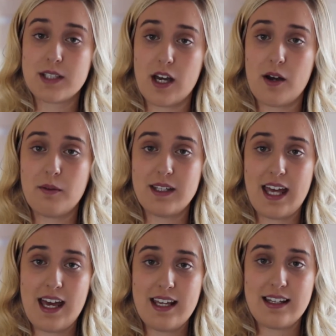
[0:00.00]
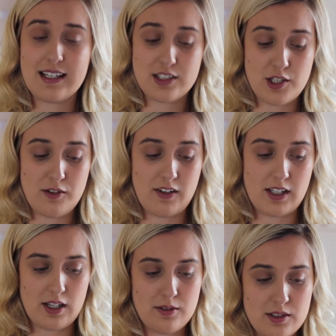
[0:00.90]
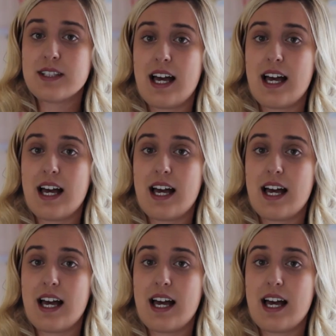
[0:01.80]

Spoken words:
so yay, that's two videos,